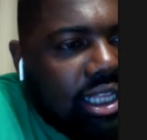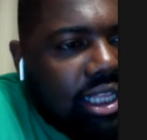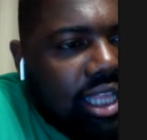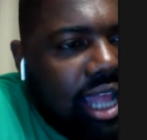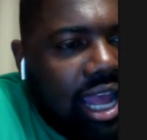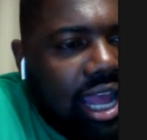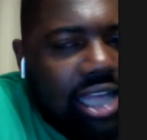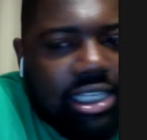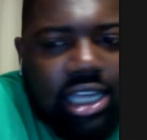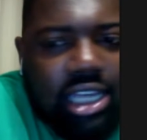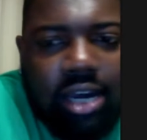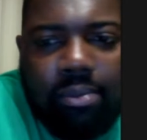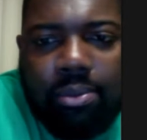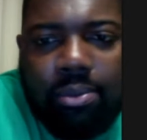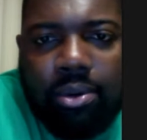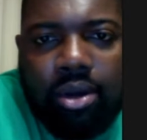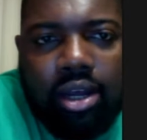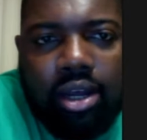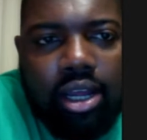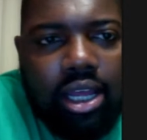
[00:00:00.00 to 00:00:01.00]
Last
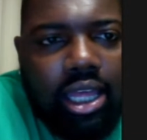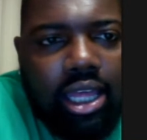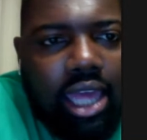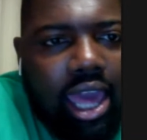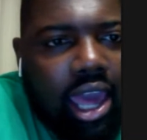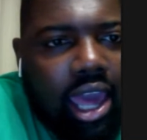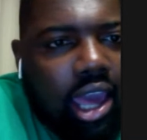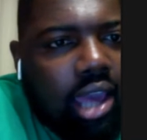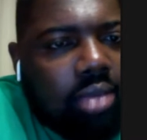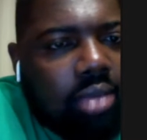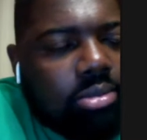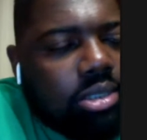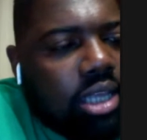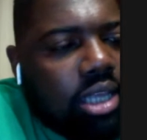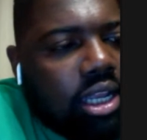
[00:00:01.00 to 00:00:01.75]
couple games,